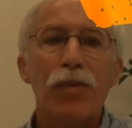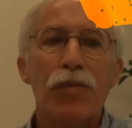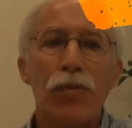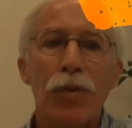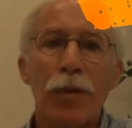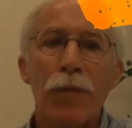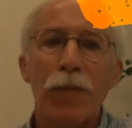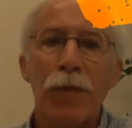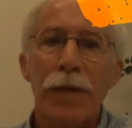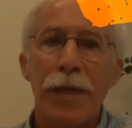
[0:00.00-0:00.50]

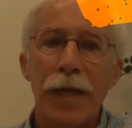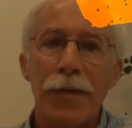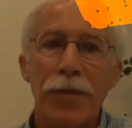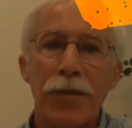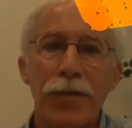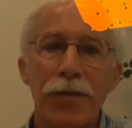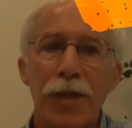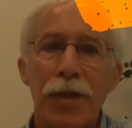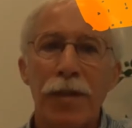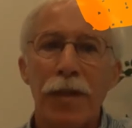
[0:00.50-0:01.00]
Rudy
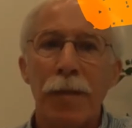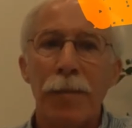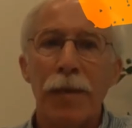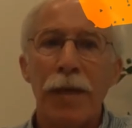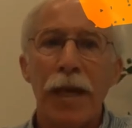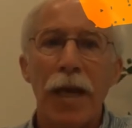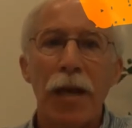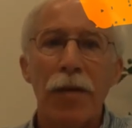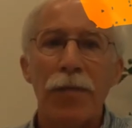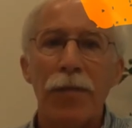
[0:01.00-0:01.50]
Fernandez, and on
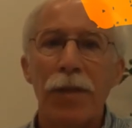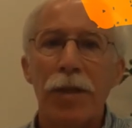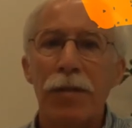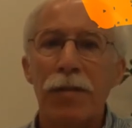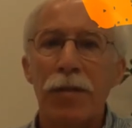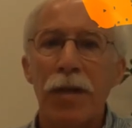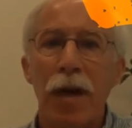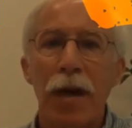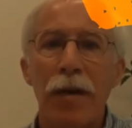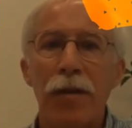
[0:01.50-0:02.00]
behalf of the
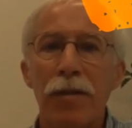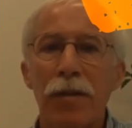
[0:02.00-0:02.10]
entire